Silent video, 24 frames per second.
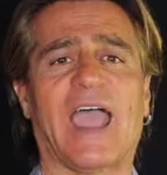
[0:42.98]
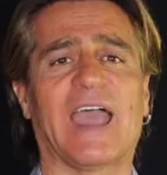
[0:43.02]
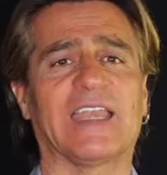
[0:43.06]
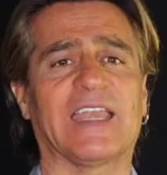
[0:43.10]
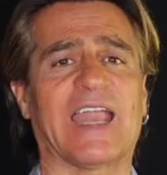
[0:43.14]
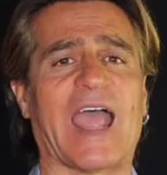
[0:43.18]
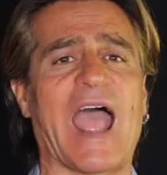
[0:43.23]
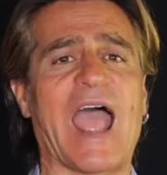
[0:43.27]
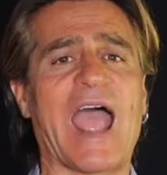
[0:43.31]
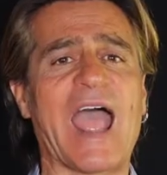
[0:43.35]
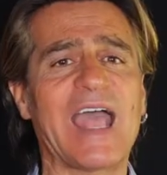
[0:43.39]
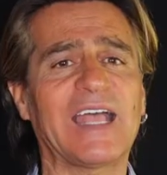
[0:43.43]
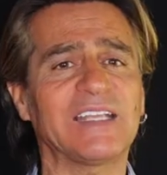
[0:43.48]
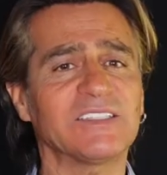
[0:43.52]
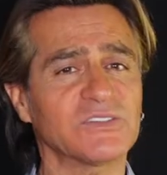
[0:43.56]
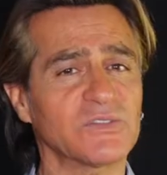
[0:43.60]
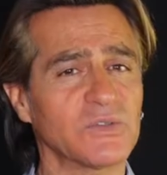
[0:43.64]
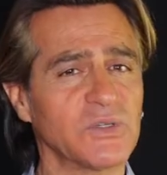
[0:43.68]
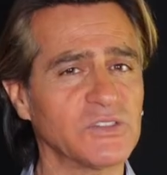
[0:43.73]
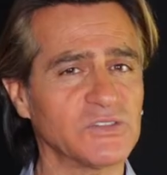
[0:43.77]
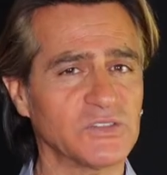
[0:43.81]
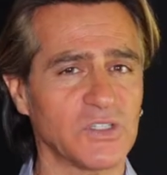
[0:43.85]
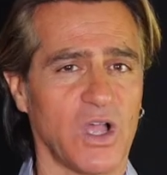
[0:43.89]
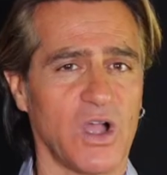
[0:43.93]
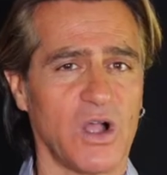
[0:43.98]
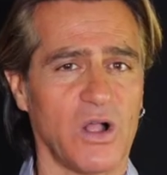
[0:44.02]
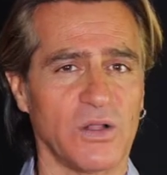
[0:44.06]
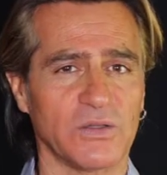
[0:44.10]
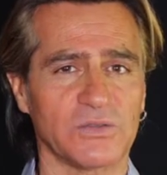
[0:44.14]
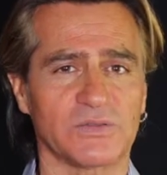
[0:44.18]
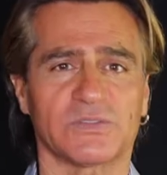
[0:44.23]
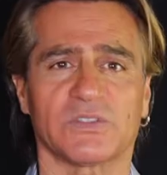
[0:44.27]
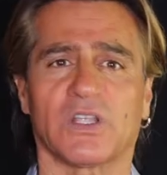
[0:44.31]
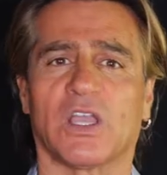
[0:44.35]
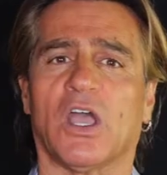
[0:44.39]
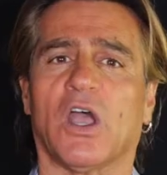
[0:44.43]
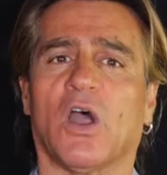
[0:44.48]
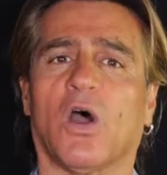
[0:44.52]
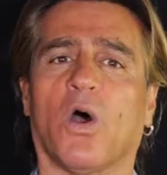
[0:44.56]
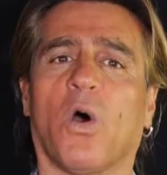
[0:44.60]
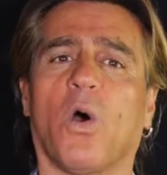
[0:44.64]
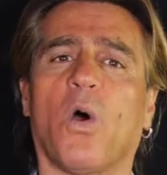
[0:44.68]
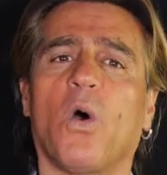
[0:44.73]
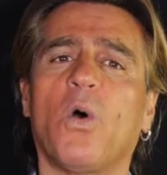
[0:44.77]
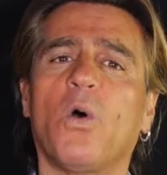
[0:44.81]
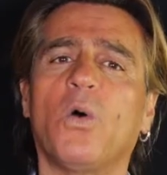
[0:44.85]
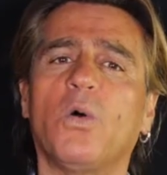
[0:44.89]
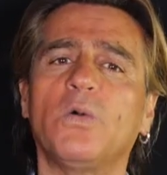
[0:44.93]
And as a result,
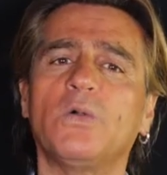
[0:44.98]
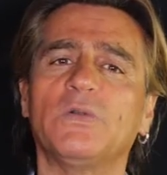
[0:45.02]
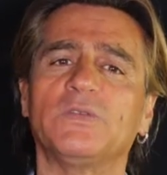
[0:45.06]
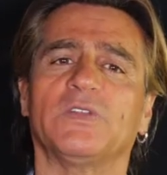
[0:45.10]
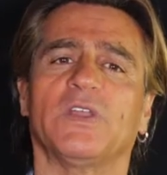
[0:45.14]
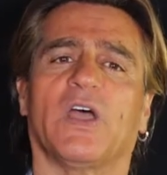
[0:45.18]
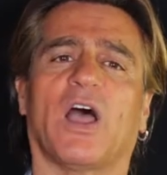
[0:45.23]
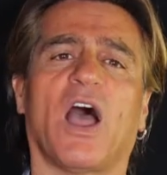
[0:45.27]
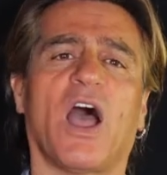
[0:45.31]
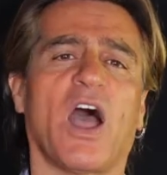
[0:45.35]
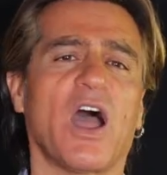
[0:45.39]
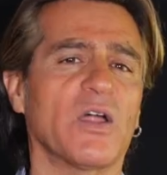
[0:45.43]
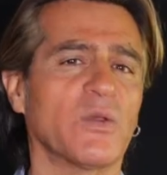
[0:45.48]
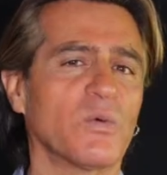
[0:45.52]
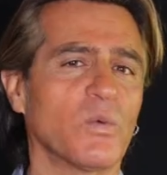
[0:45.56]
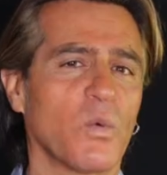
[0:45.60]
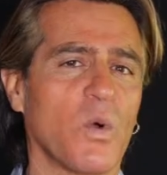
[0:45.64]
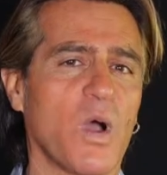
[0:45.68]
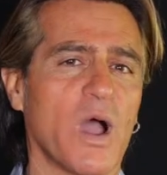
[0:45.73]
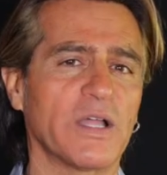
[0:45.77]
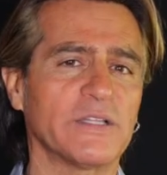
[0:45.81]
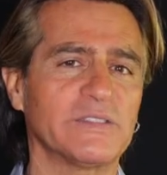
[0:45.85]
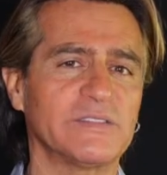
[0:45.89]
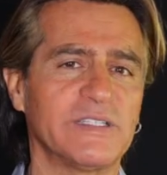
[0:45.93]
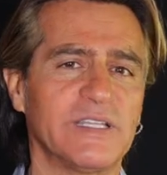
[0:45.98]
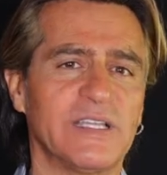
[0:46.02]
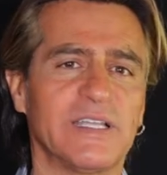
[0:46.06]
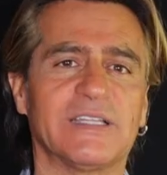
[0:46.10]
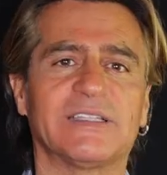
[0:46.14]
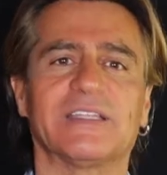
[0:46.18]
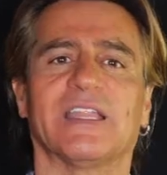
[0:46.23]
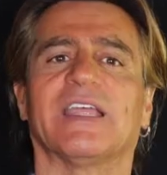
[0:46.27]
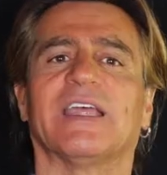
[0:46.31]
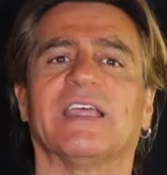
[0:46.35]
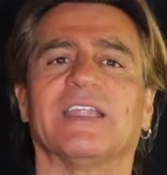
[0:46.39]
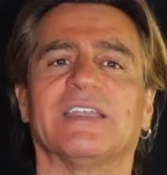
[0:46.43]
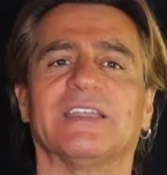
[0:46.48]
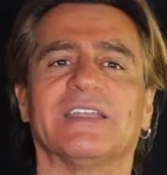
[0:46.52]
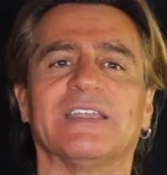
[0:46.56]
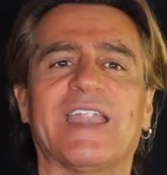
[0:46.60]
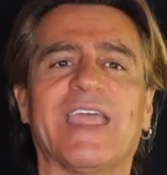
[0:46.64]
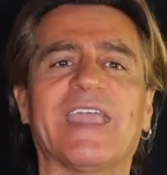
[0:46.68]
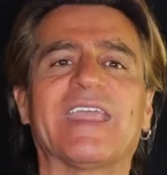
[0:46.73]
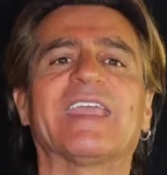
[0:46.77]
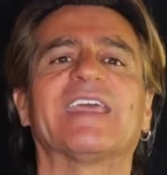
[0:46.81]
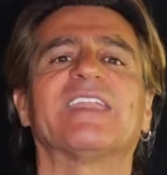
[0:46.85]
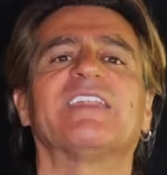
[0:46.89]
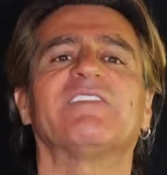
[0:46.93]
old unwanted
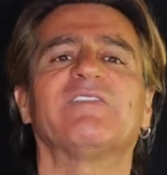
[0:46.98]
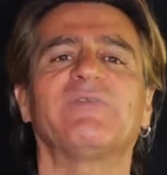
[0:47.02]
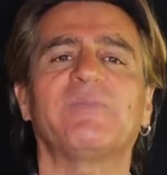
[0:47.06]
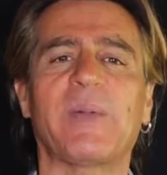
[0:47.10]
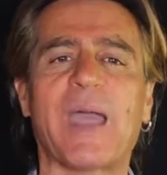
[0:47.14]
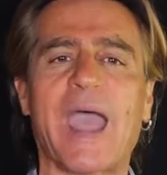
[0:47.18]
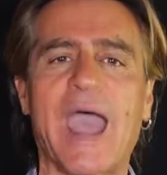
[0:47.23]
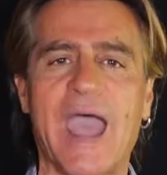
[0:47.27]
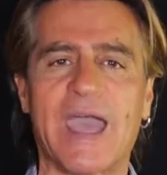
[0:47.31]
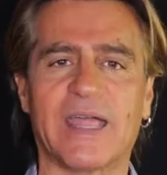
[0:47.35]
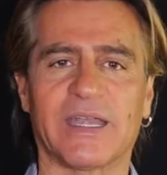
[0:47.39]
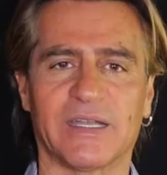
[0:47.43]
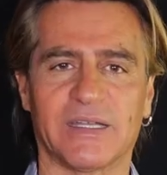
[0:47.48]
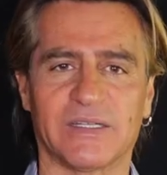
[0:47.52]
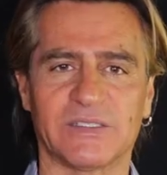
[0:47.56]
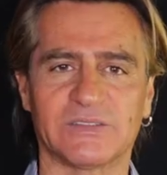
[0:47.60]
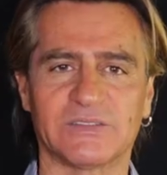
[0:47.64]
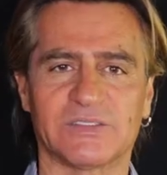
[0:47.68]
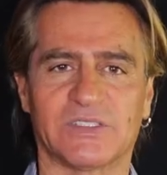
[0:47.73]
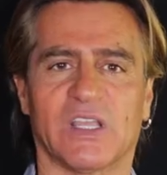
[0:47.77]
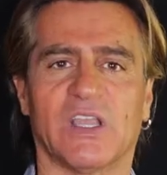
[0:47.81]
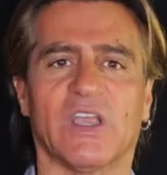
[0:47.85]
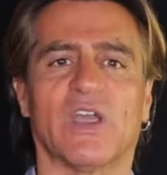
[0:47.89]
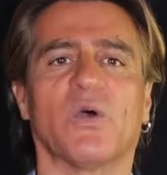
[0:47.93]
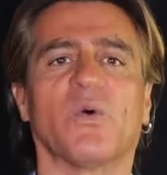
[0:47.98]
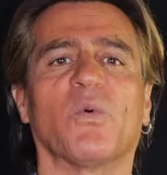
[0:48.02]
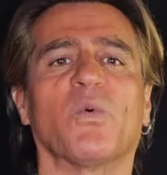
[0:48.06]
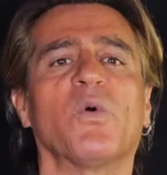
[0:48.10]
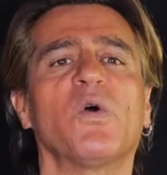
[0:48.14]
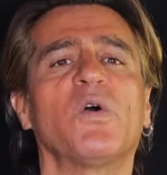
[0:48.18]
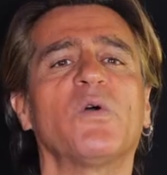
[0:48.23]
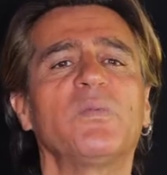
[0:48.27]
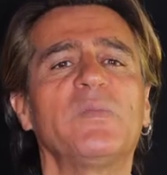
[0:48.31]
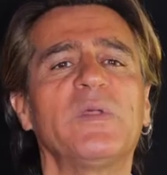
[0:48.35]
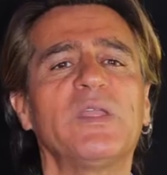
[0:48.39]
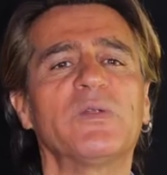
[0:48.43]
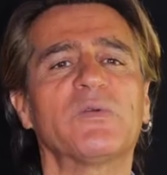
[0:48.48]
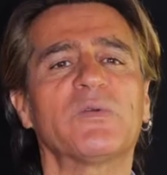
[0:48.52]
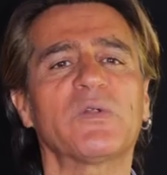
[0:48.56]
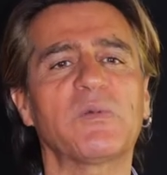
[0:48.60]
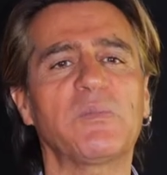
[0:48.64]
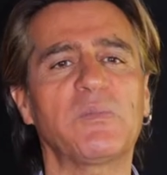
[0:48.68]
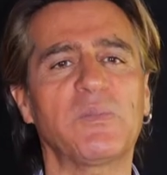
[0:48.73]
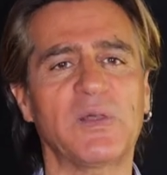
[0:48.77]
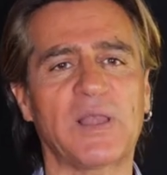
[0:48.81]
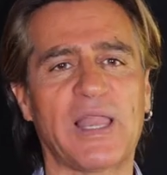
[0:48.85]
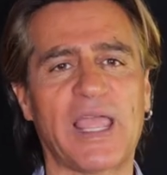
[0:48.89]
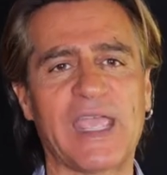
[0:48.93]
negative patterns will be
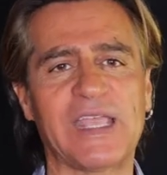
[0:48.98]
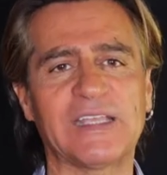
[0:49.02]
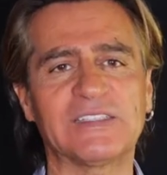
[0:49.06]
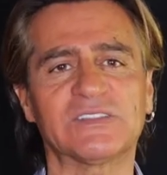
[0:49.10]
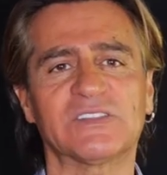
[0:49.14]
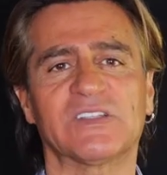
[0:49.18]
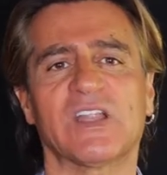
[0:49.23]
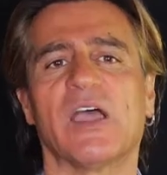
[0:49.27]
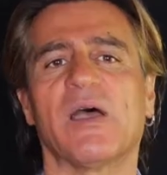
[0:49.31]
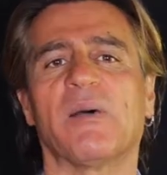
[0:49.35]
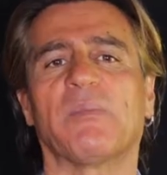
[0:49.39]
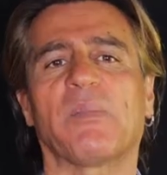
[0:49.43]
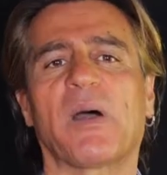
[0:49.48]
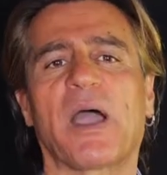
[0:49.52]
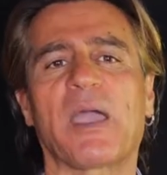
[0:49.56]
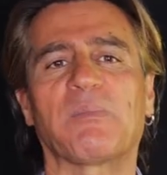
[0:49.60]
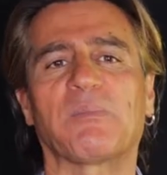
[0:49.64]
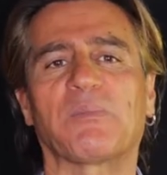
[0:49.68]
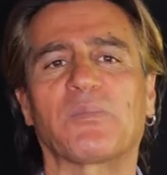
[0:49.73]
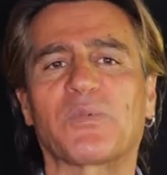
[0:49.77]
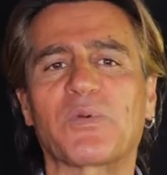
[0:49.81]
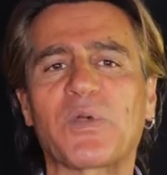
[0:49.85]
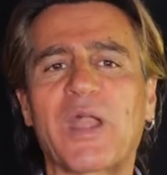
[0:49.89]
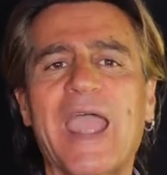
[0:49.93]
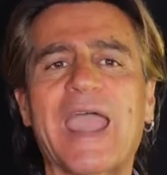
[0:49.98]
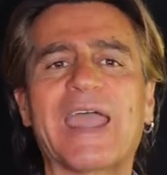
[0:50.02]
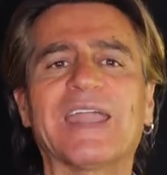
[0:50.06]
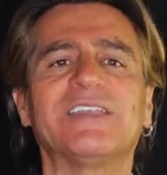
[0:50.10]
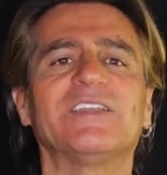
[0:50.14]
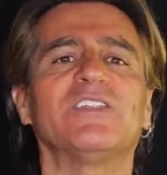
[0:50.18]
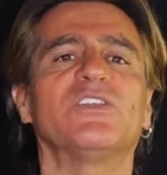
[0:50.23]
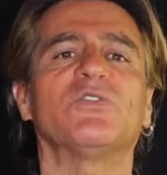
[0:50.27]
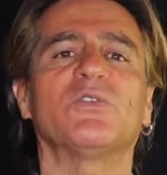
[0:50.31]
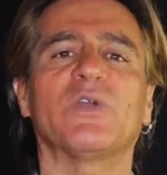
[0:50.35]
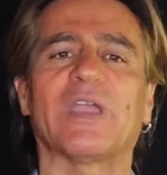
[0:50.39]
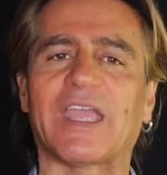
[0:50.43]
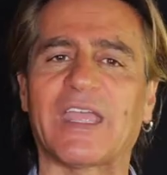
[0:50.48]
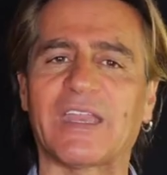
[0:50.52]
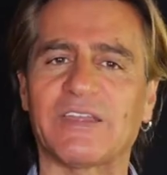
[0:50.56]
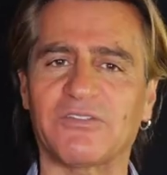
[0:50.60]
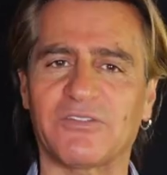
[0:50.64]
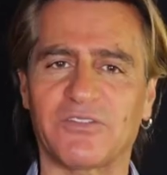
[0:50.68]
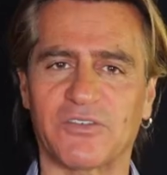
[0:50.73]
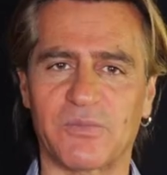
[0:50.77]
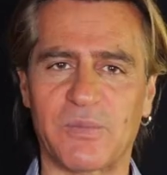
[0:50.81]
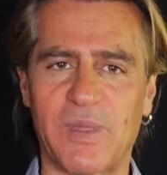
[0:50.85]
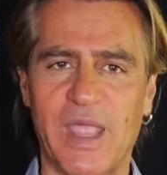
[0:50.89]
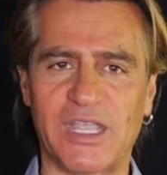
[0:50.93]
replaced by brand new
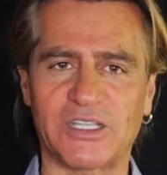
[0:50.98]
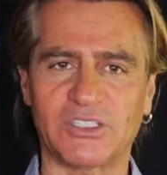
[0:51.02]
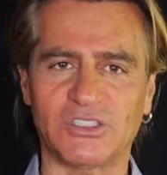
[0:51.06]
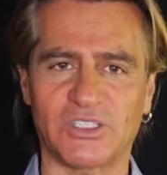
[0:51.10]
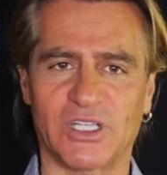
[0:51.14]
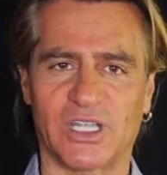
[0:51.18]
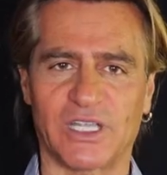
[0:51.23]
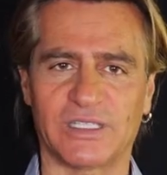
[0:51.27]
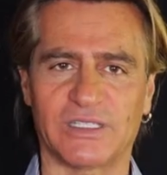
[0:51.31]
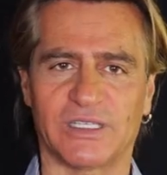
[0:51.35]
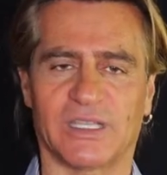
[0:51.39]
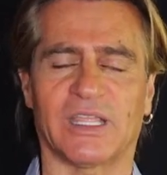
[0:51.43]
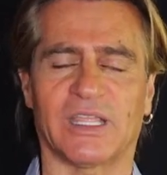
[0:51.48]
information,